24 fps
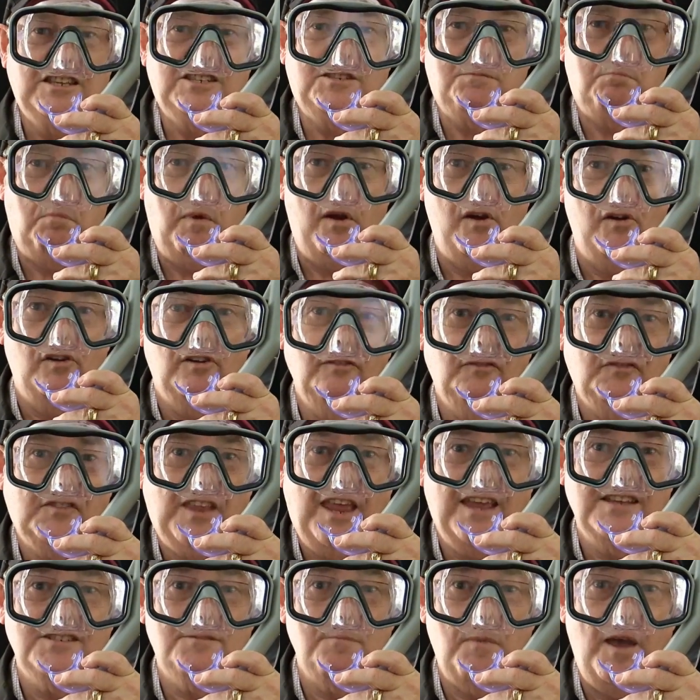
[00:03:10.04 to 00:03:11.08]
Spirit of
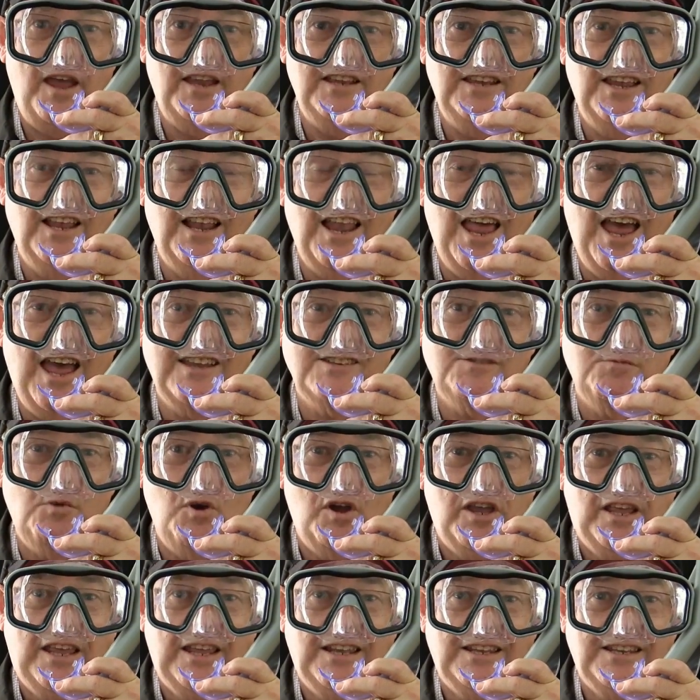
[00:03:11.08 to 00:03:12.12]
Tasmania last
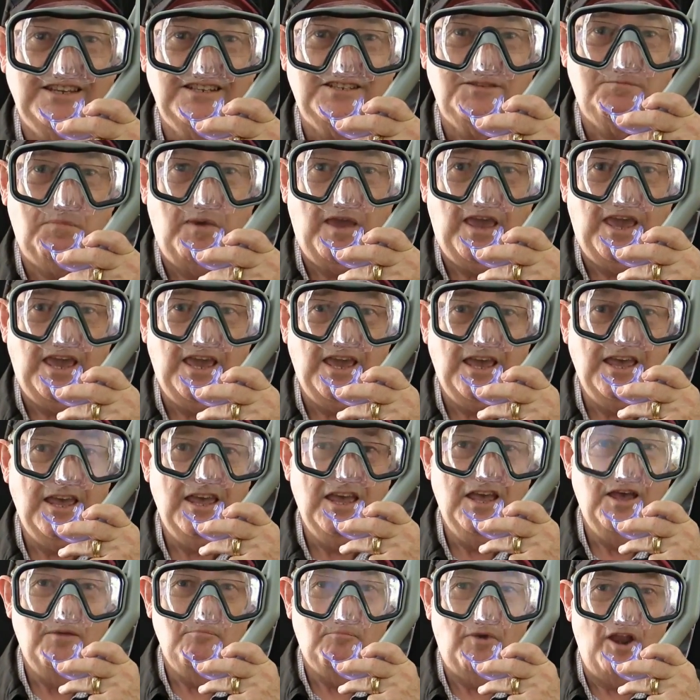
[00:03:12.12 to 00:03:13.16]
week in despair,
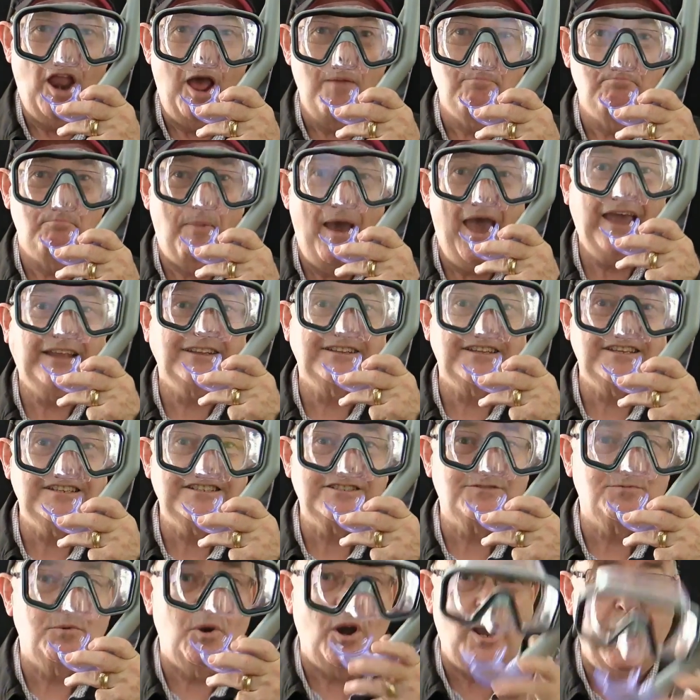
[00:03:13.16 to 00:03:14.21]
but I'm back
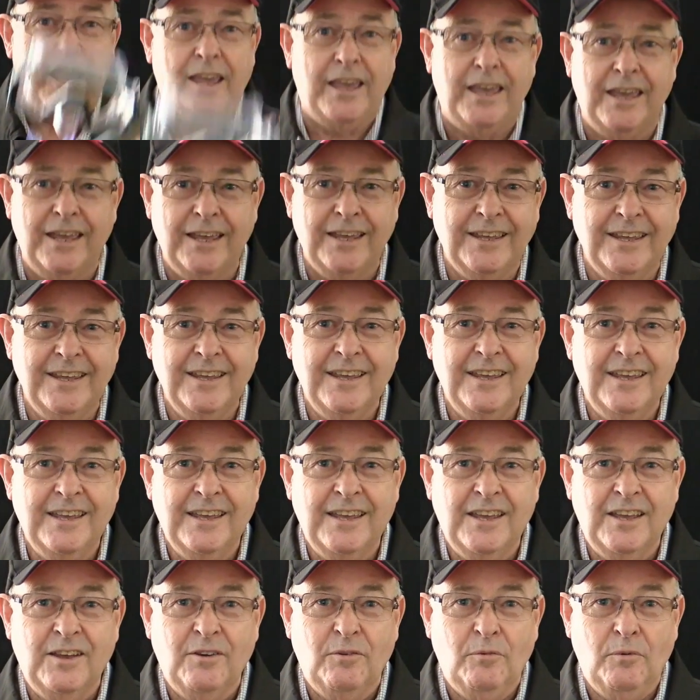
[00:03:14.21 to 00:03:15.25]
this week
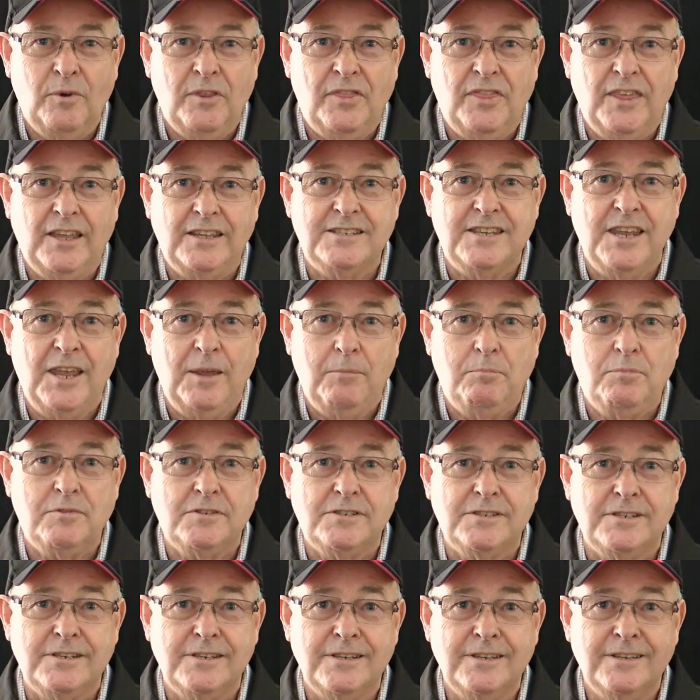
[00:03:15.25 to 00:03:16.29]
with the
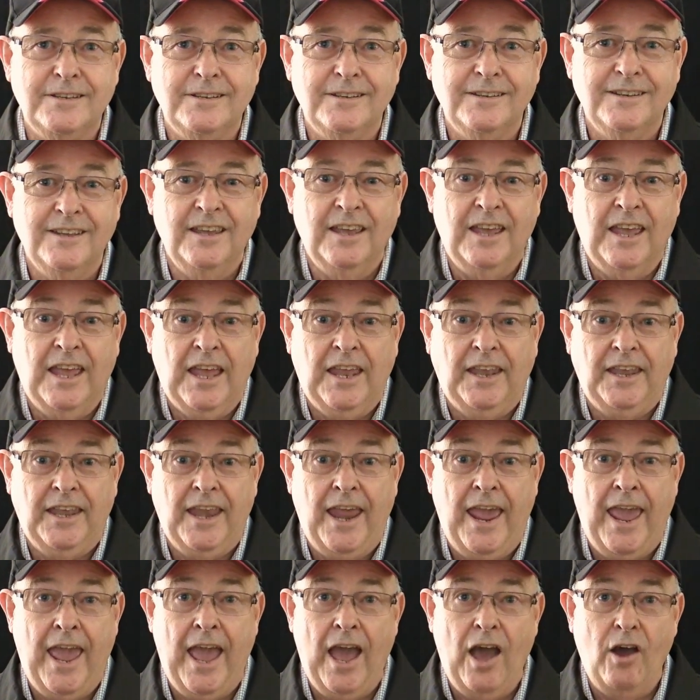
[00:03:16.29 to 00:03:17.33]
tips.
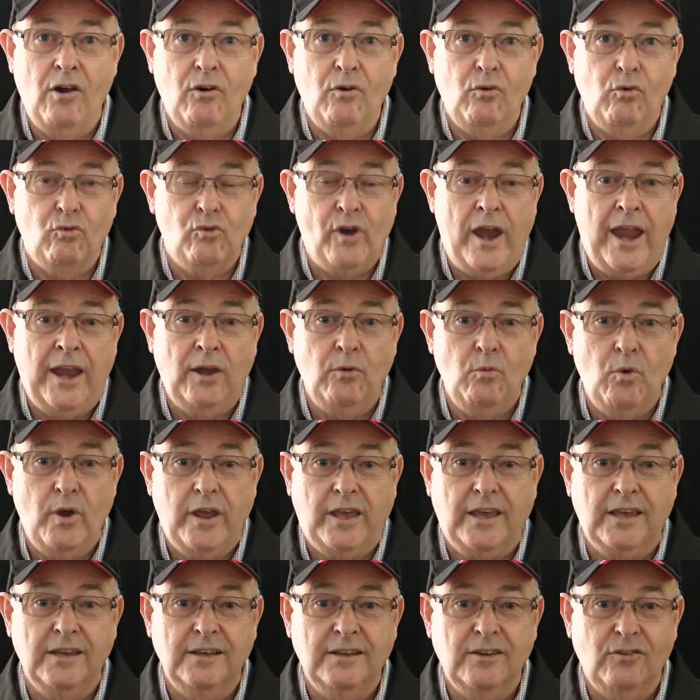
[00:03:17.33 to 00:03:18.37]
Now,
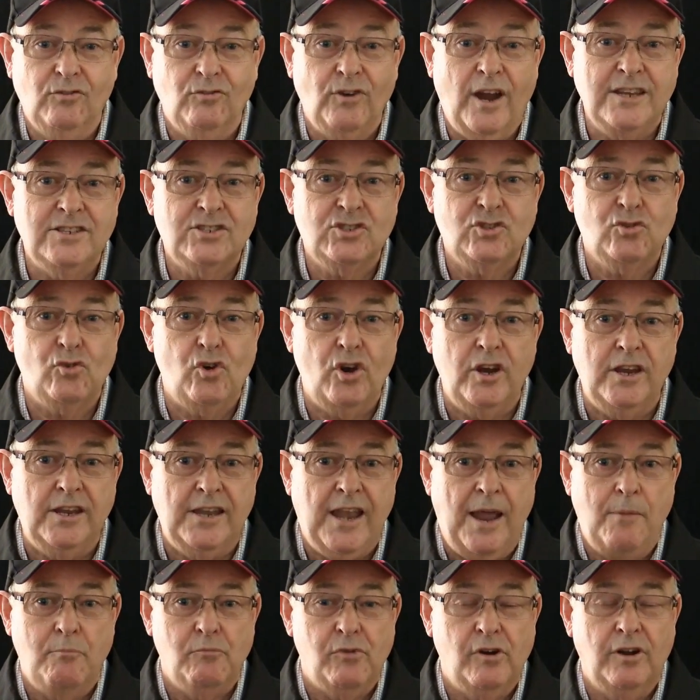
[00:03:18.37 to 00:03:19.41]
Randwick, race 3,
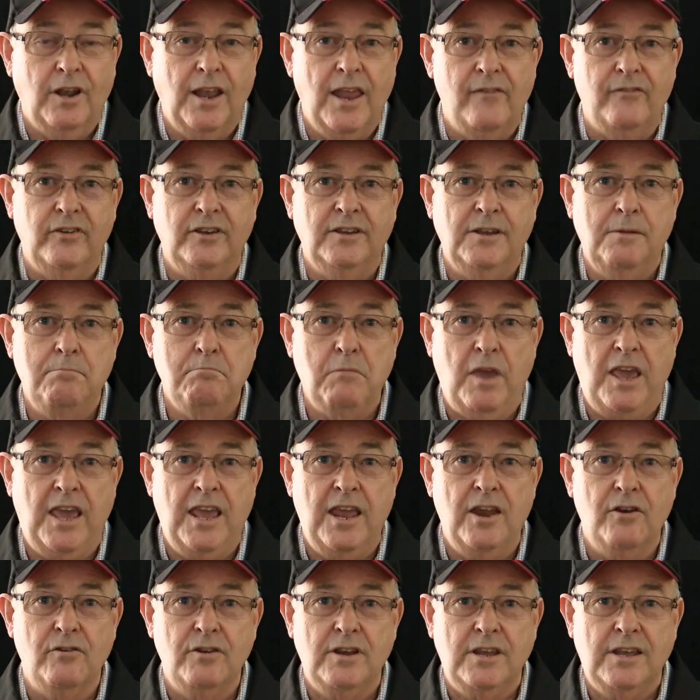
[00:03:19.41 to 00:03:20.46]
number 11,
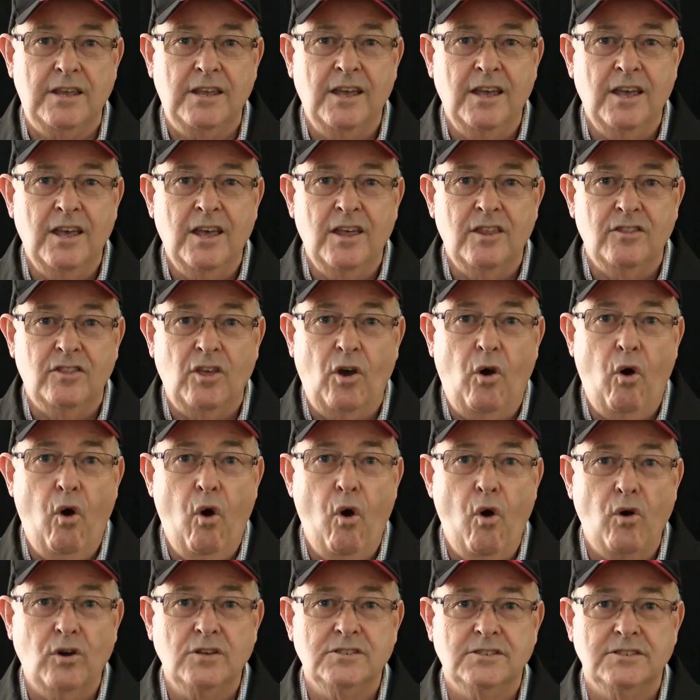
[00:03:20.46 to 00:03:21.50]
Mahiri, the
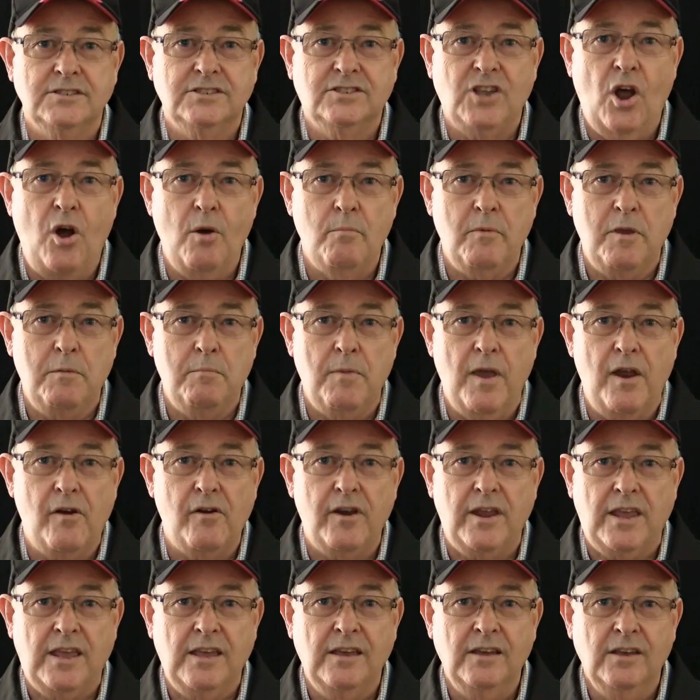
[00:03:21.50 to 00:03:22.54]
Hawks and Tommy
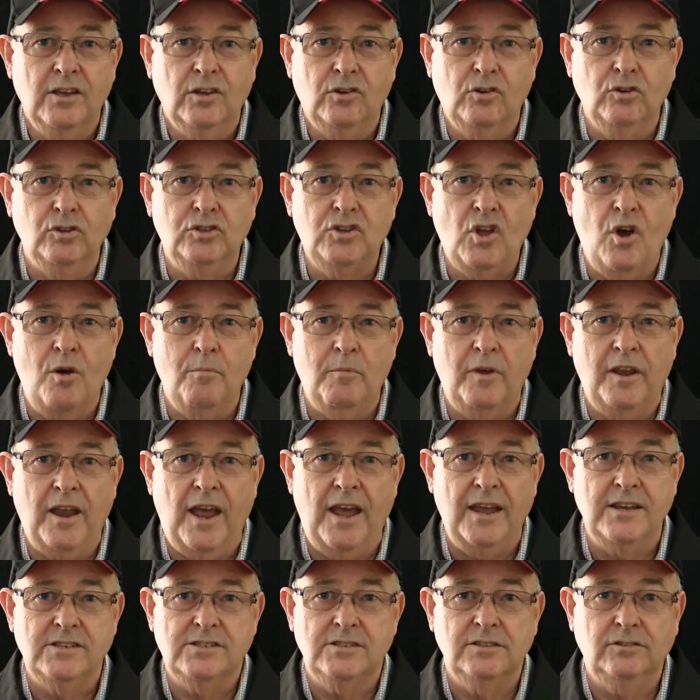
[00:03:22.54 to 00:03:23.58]
Berry. Good
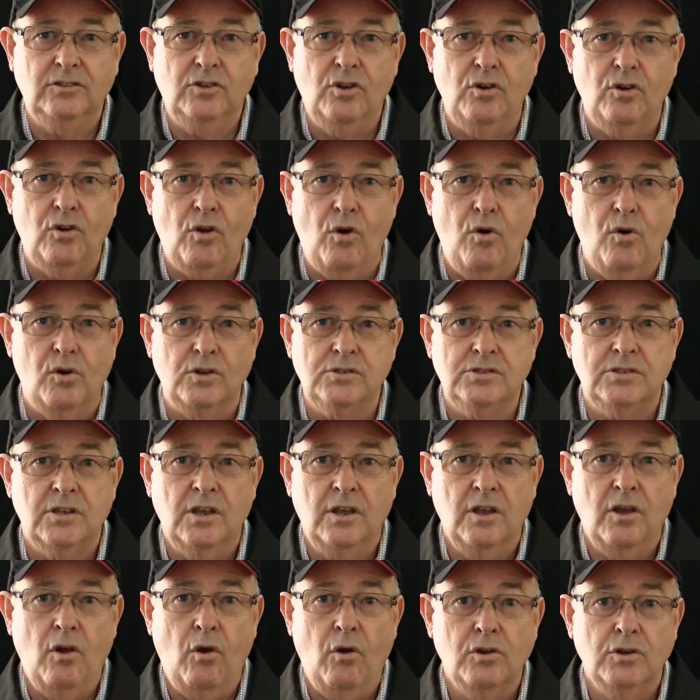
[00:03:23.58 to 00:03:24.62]
combination, good horse,
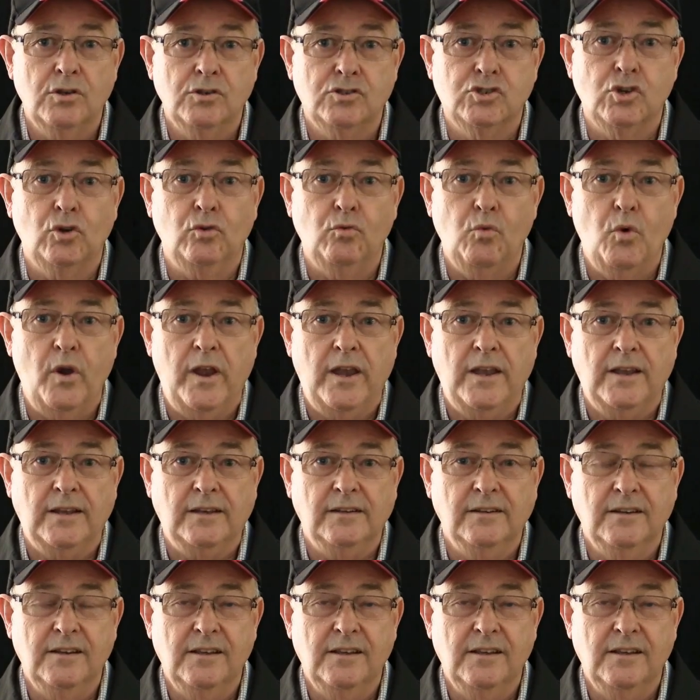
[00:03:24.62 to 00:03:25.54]
should win.